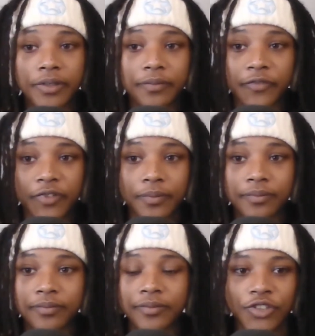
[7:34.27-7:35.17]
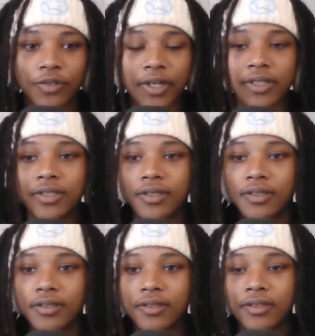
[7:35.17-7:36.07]
him from trying
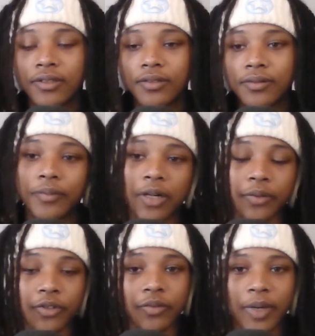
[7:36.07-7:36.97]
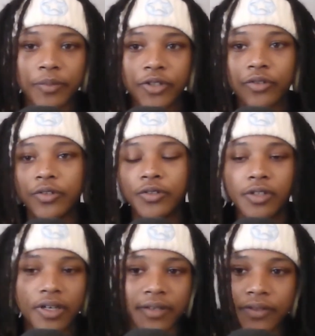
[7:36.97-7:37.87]
to help her remember or
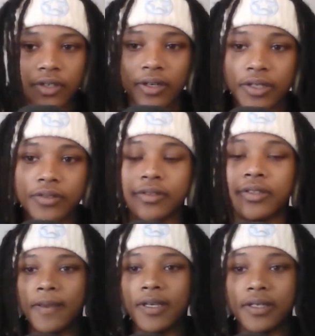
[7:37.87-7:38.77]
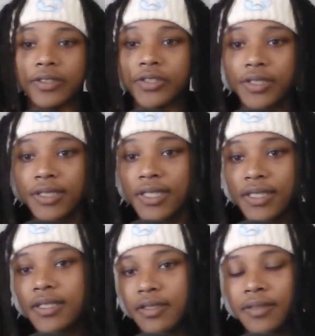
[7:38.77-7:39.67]
even talking to her. He kind of just
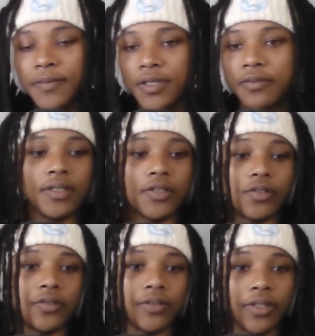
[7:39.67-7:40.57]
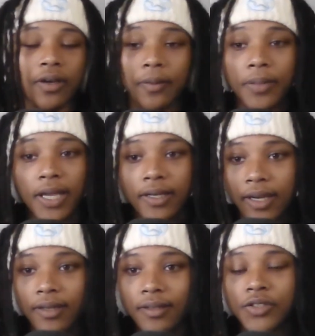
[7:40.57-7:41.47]
distanced himself. So a Black
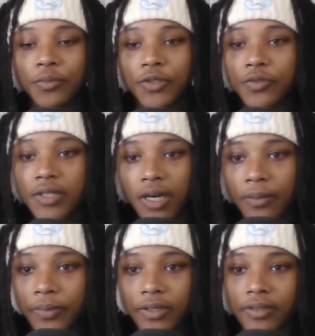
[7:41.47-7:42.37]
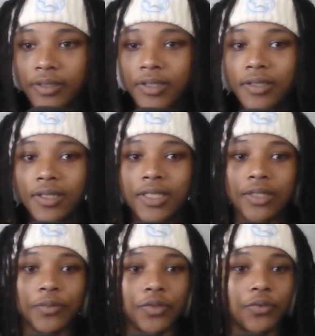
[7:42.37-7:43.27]
Cat, someone who's competent,
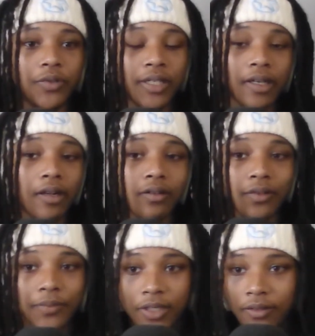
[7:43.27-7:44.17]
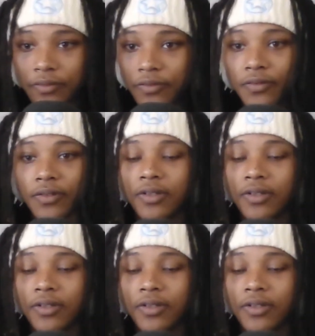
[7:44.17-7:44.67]
someone who can handle himself,